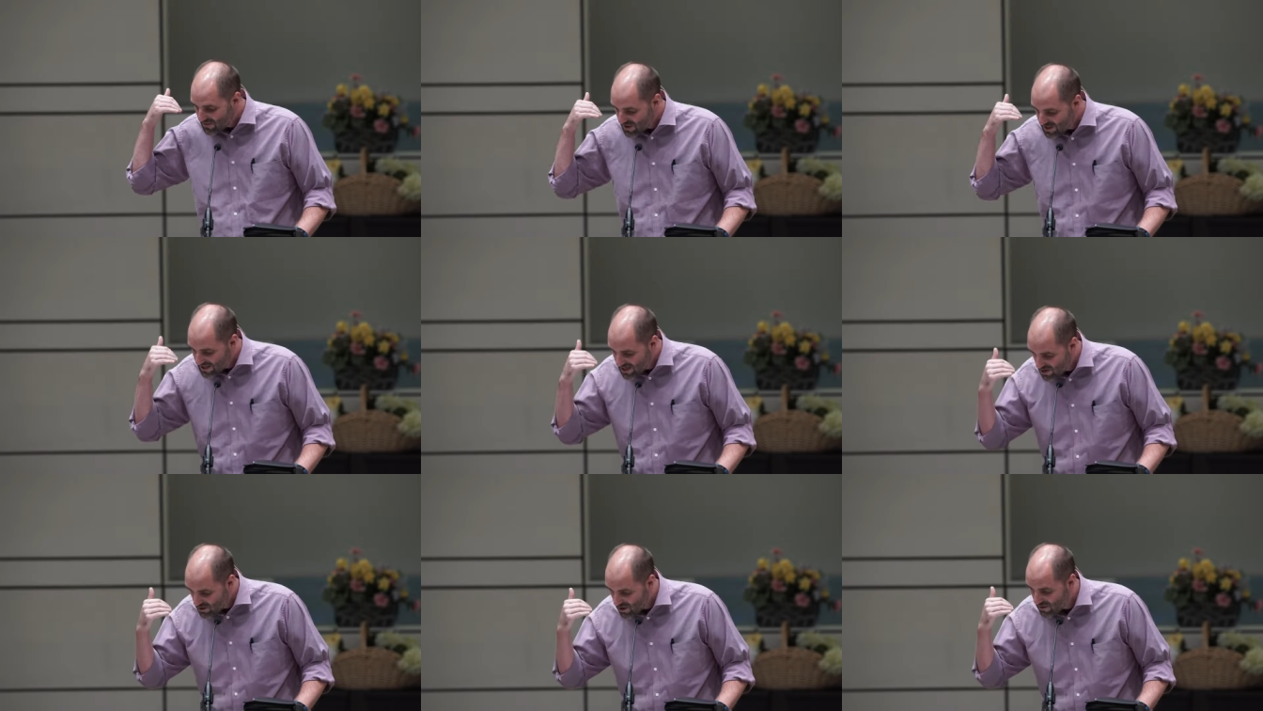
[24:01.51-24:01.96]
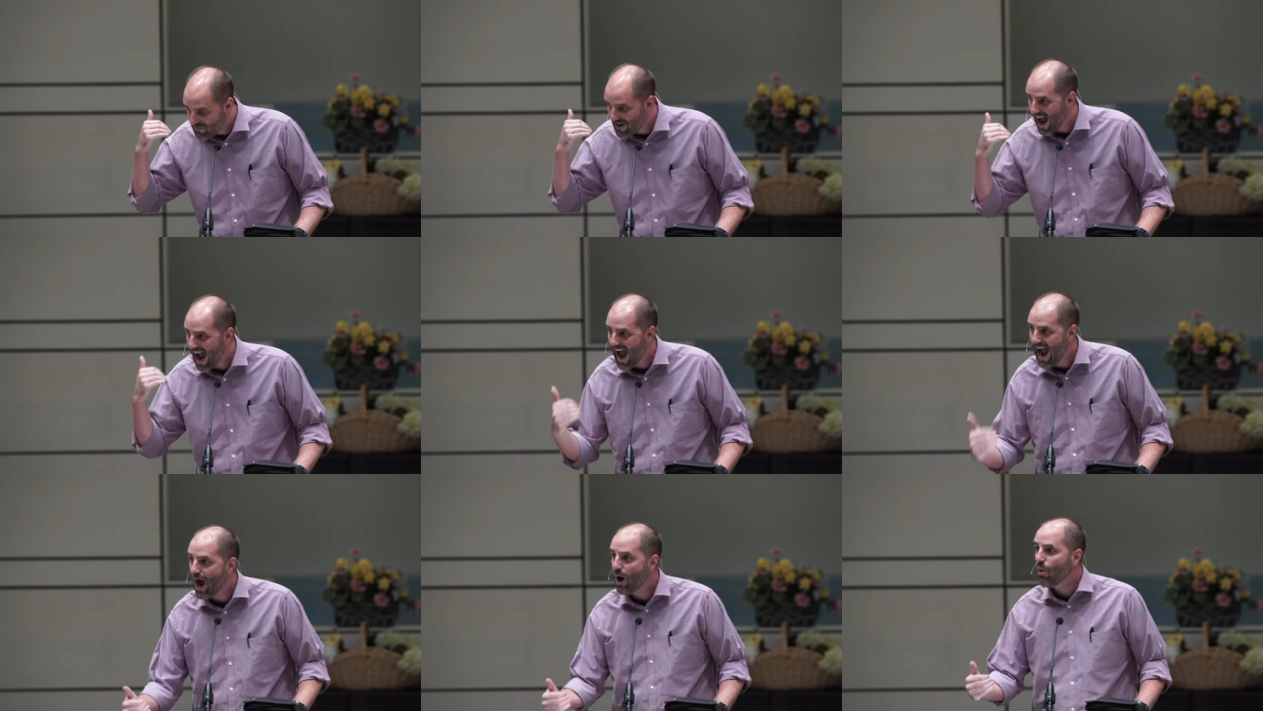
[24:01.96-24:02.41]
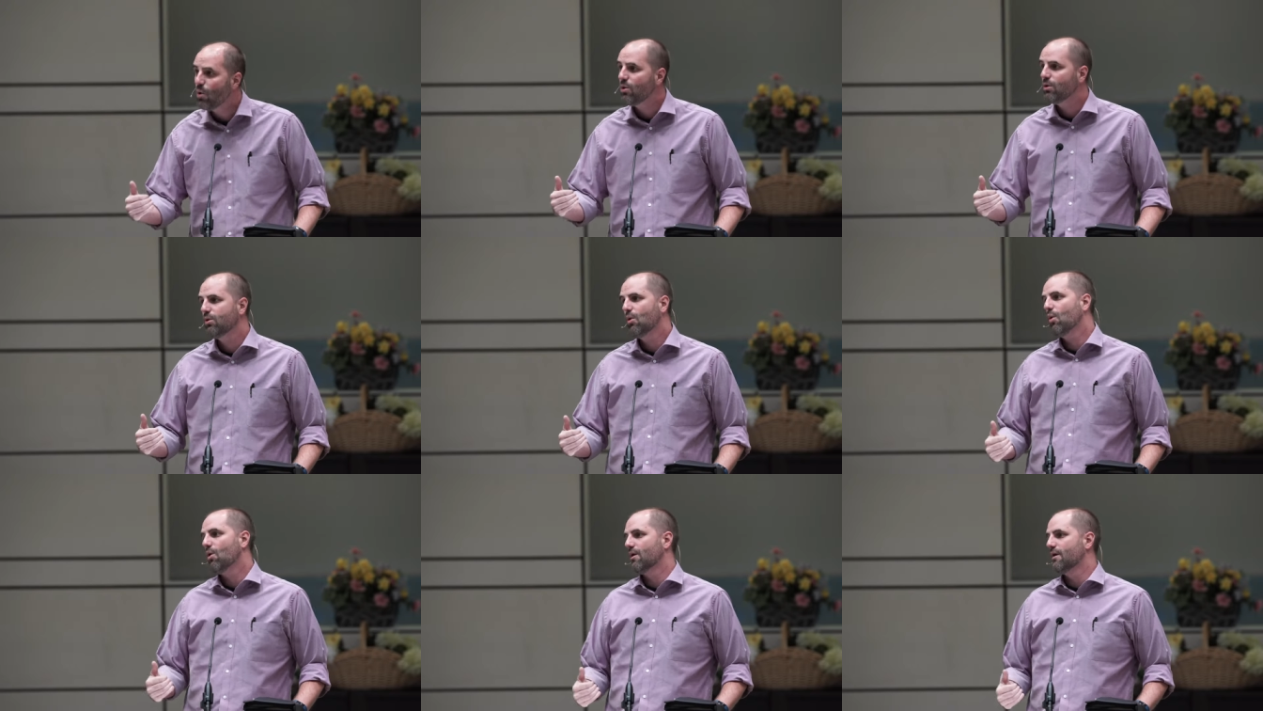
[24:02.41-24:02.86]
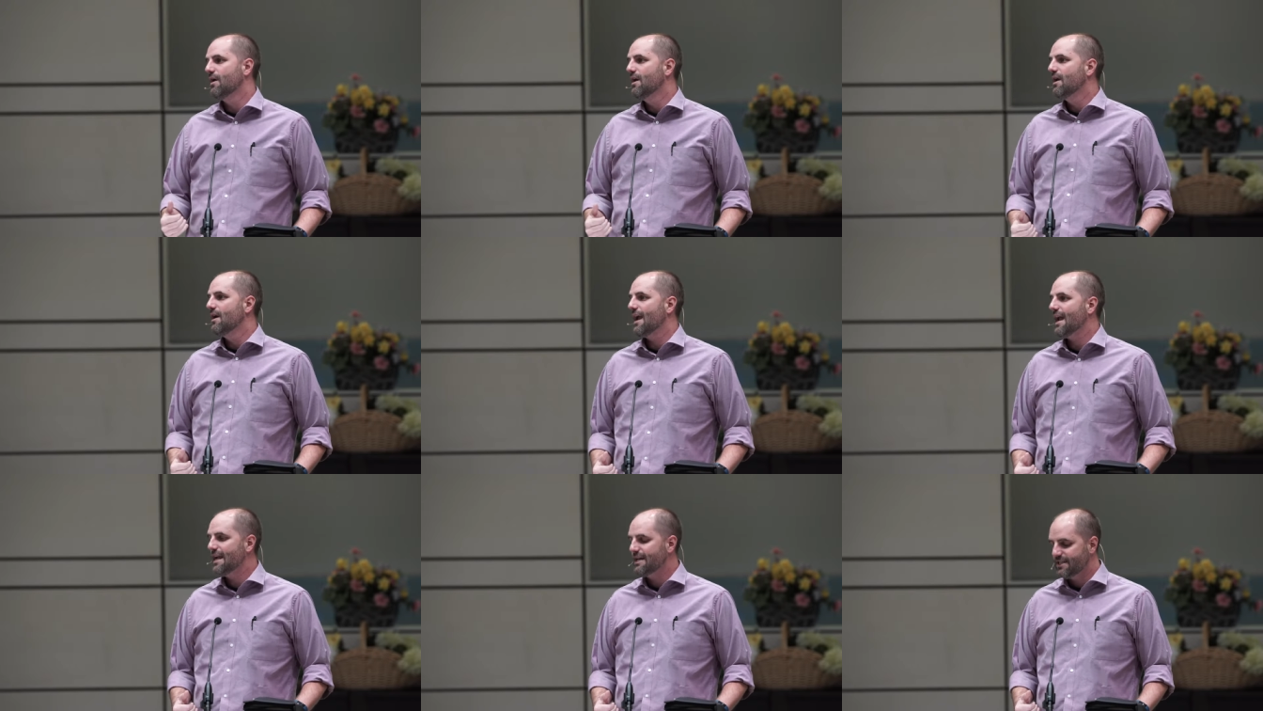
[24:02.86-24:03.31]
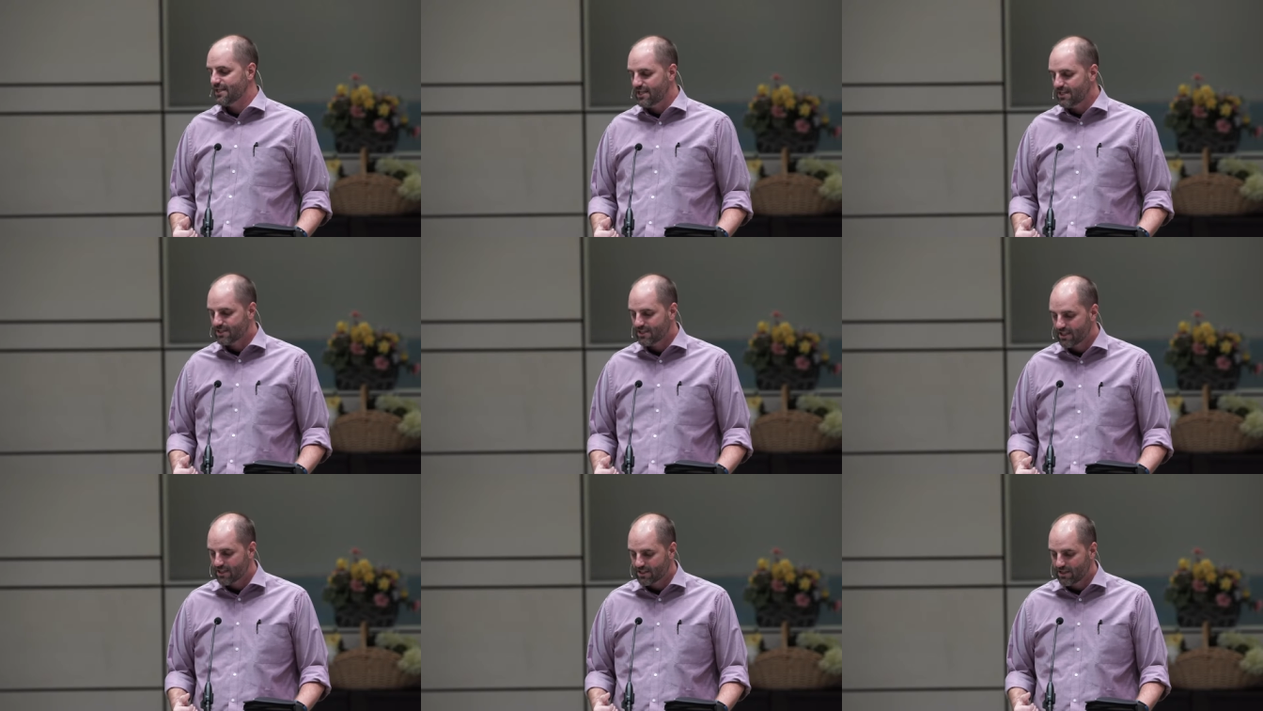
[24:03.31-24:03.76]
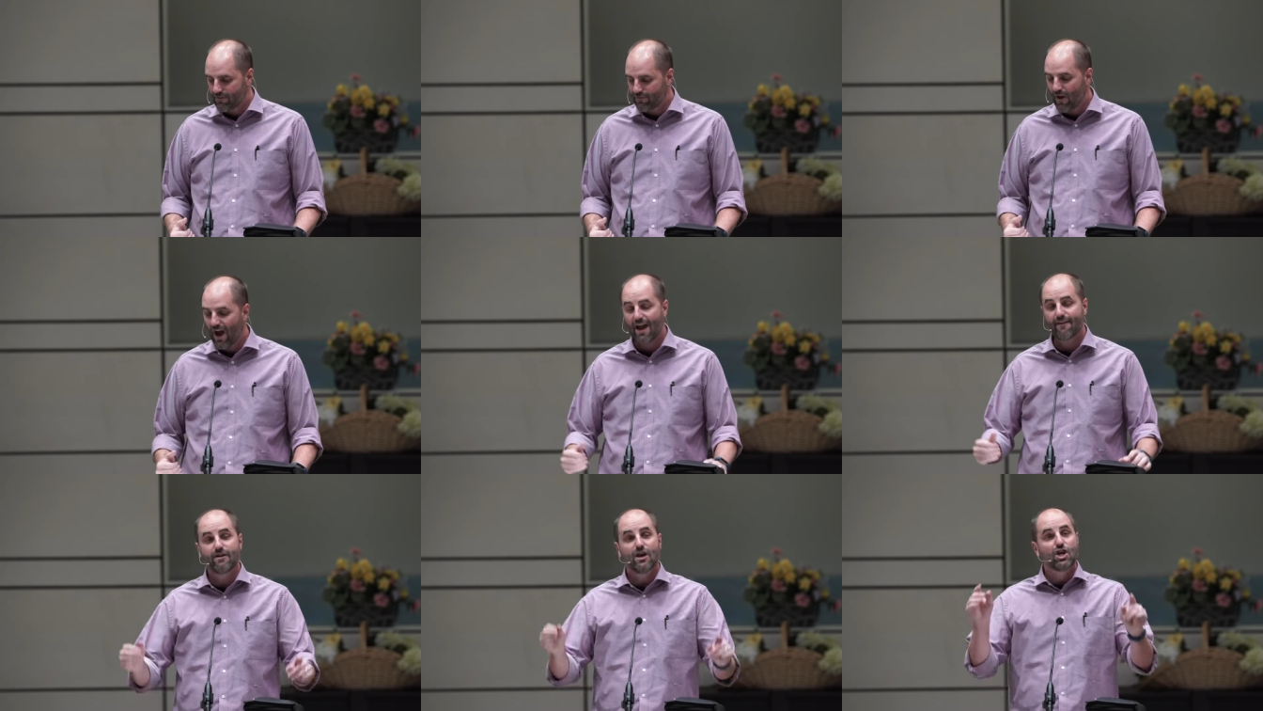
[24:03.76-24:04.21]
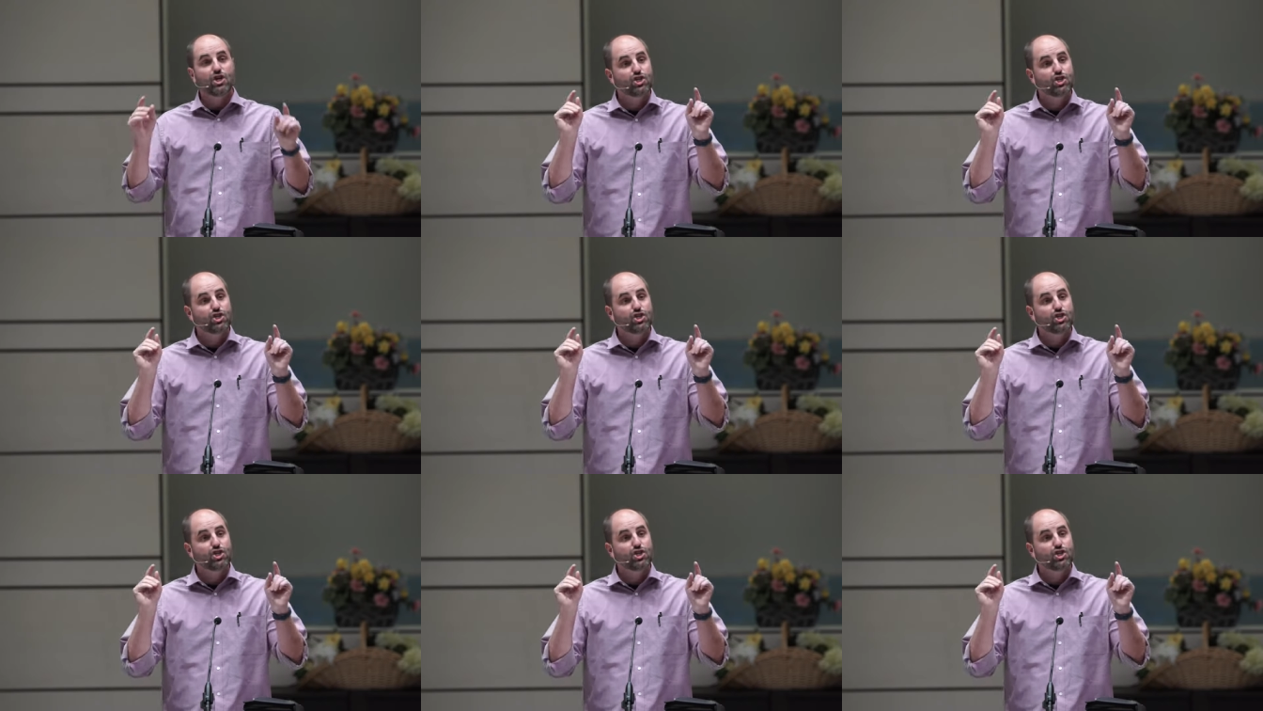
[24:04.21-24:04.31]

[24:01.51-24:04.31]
the year of our Lord, 1865.